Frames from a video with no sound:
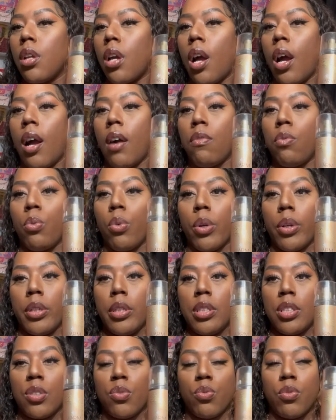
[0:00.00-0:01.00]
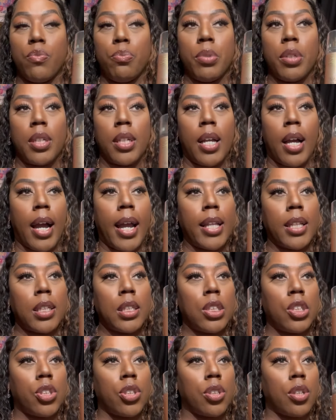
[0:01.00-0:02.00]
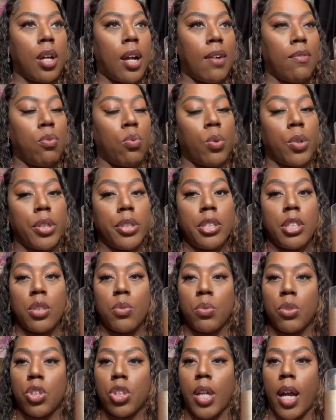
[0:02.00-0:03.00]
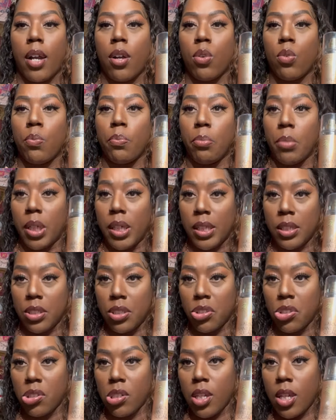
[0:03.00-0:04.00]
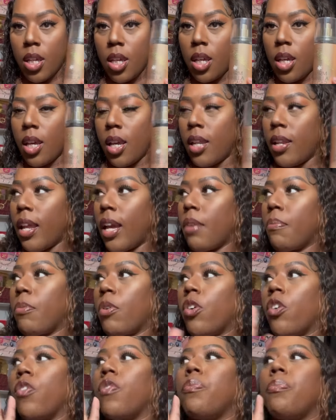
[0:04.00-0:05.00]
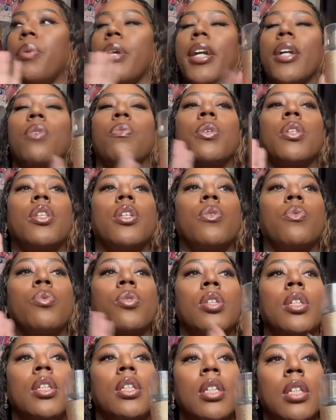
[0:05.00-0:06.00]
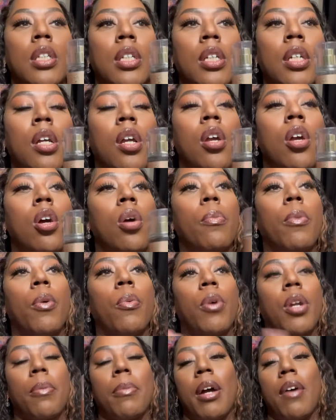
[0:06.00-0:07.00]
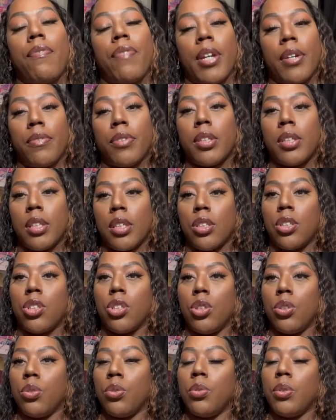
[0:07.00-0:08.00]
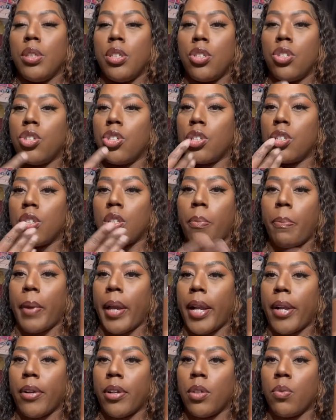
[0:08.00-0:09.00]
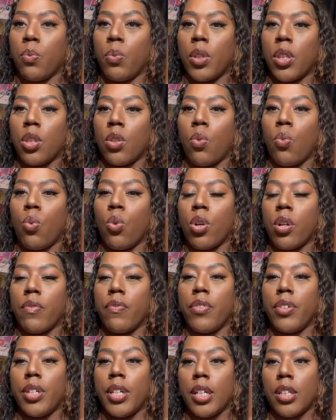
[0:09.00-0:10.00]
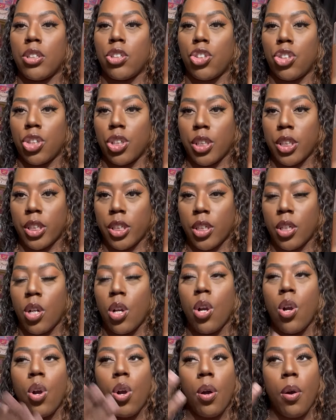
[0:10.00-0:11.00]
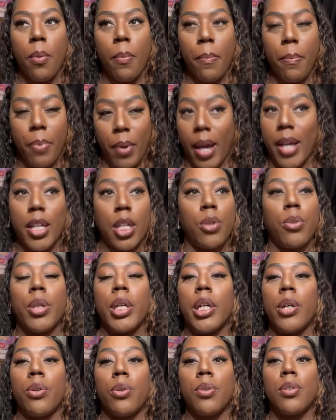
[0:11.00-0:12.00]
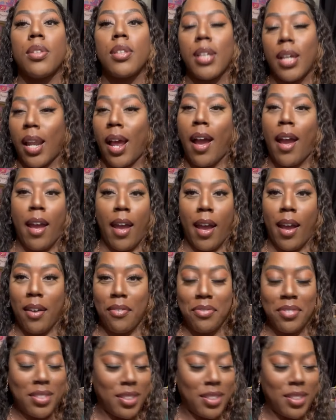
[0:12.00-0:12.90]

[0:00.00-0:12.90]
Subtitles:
worn this with Billie Eilish. I've worn this with Choco Must, and they both pair with it really good. But one of my favorite things to do is just to pair it with the Warm Vanilla Sugar Body Oil that I have.